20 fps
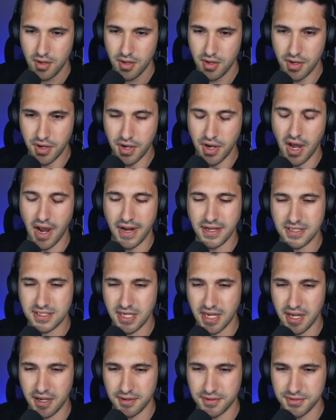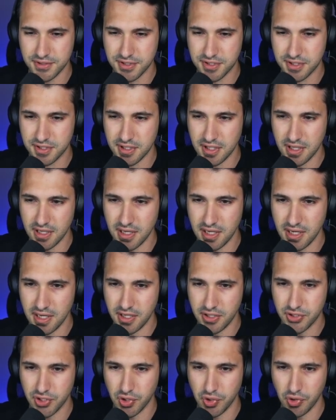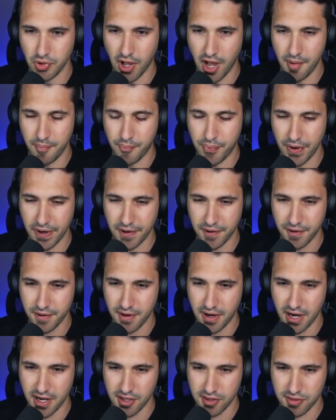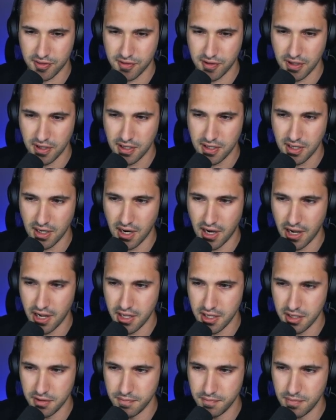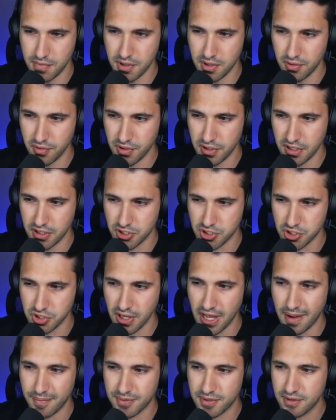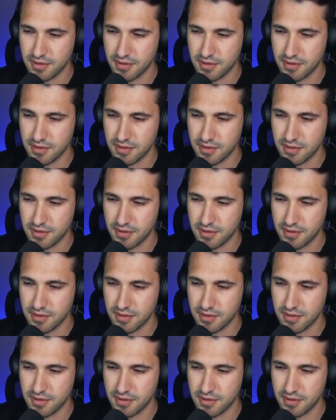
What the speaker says: Ninetales is a lot bigger. I think I immediately get slapped.